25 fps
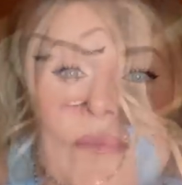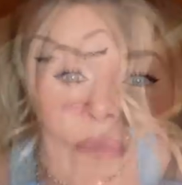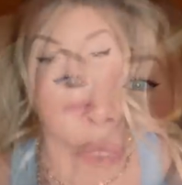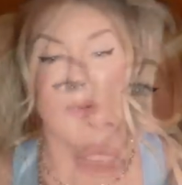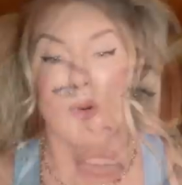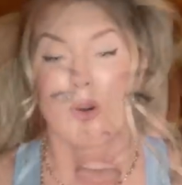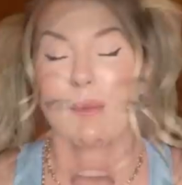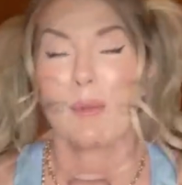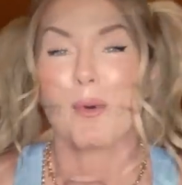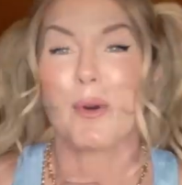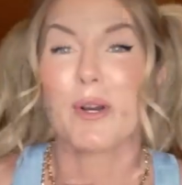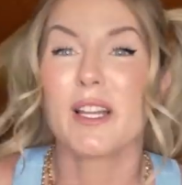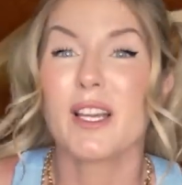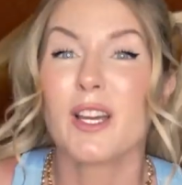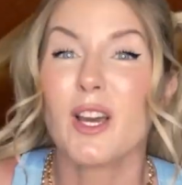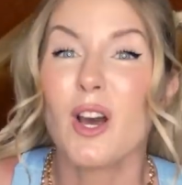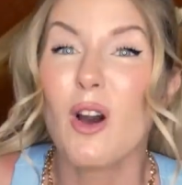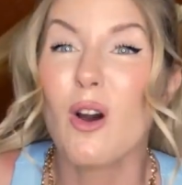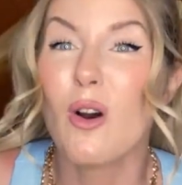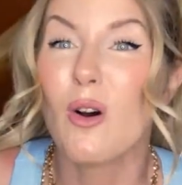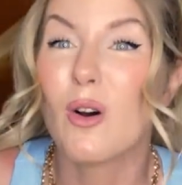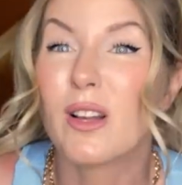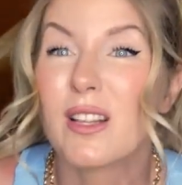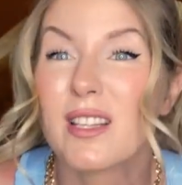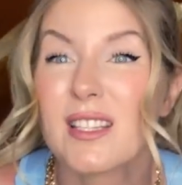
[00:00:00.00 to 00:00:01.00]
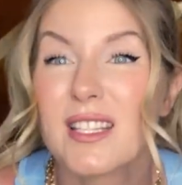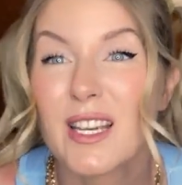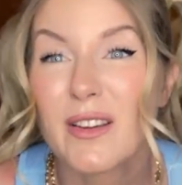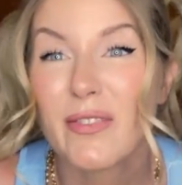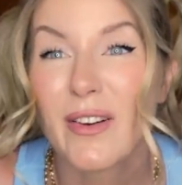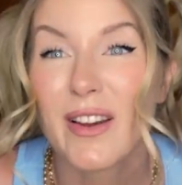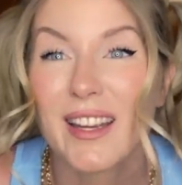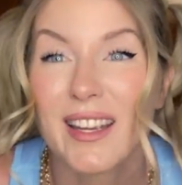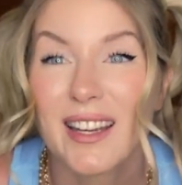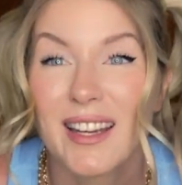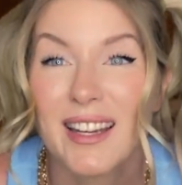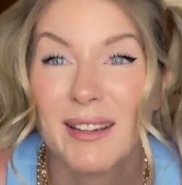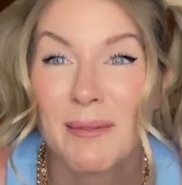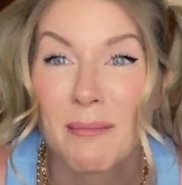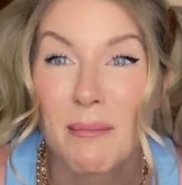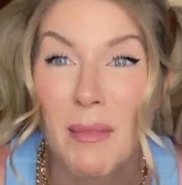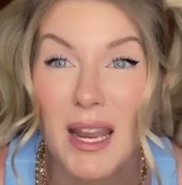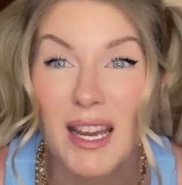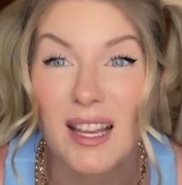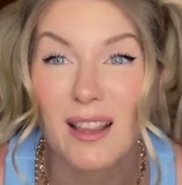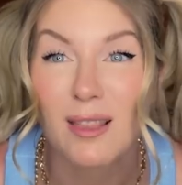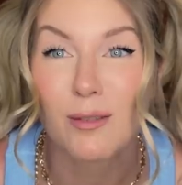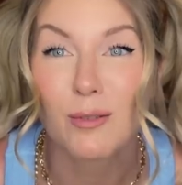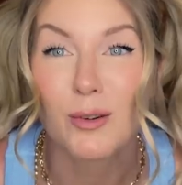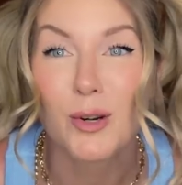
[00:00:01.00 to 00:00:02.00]
four more to go. See if I can
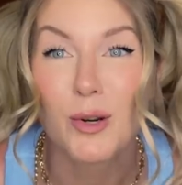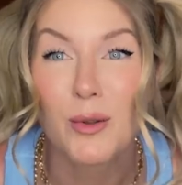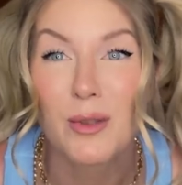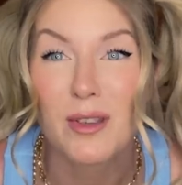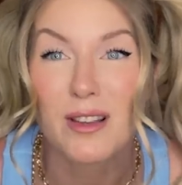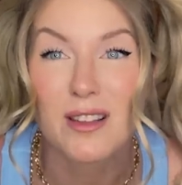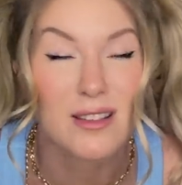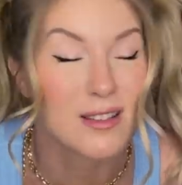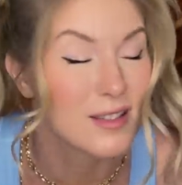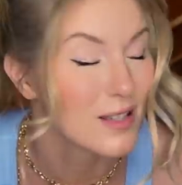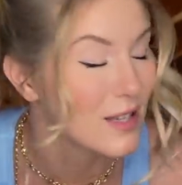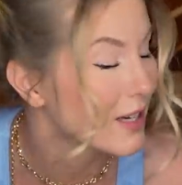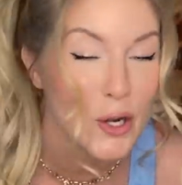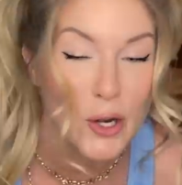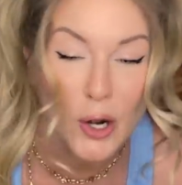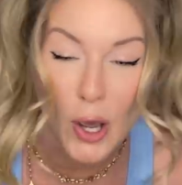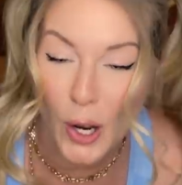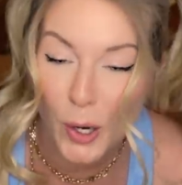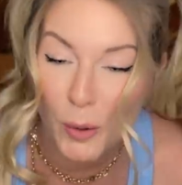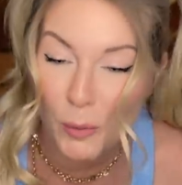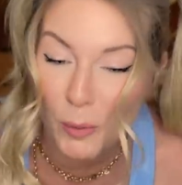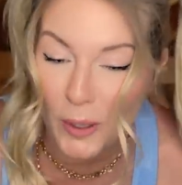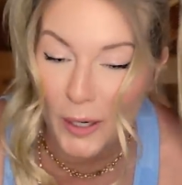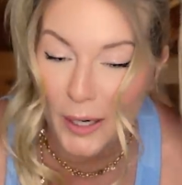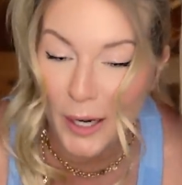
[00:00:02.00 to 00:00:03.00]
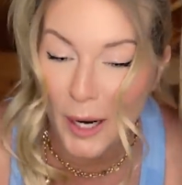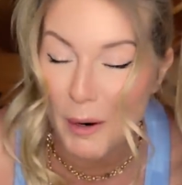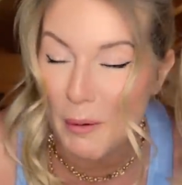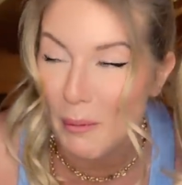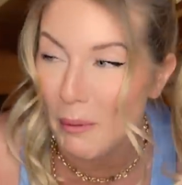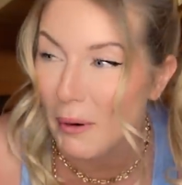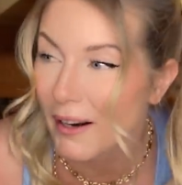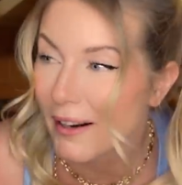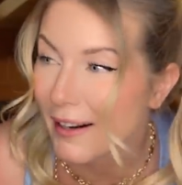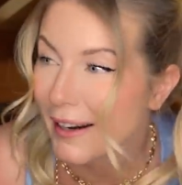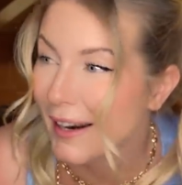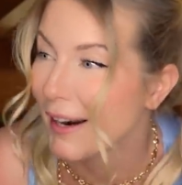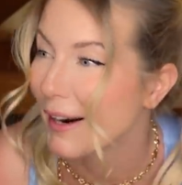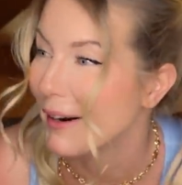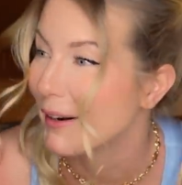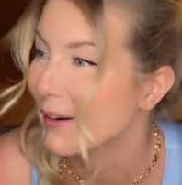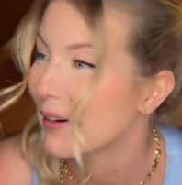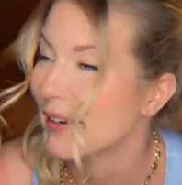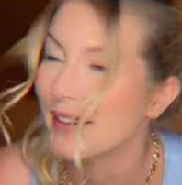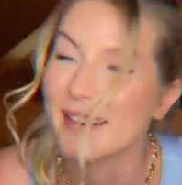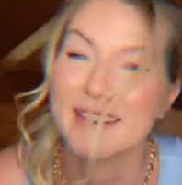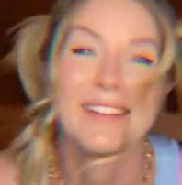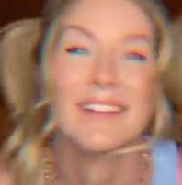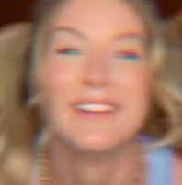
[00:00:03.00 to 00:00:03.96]
make it through this non-workout workout.